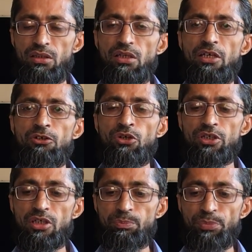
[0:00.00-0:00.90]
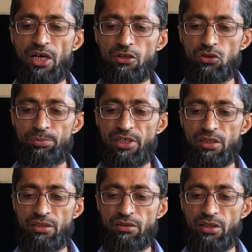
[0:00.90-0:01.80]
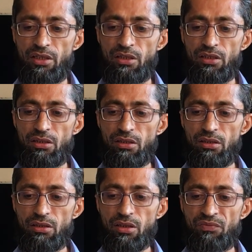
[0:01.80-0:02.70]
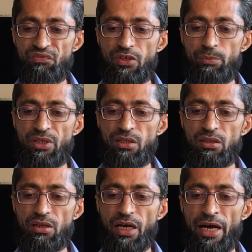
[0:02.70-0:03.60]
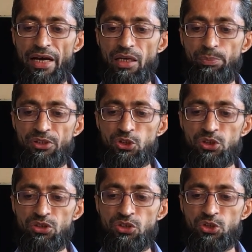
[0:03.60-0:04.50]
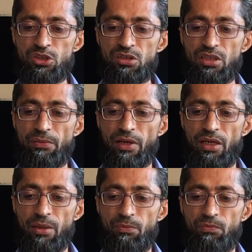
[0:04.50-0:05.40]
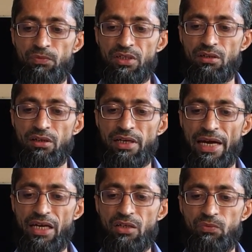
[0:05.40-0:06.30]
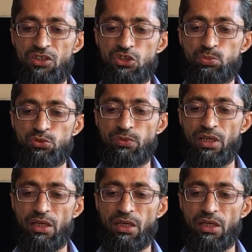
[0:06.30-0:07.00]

In northern part of the country, a feeble high pressure region developed with light winds moving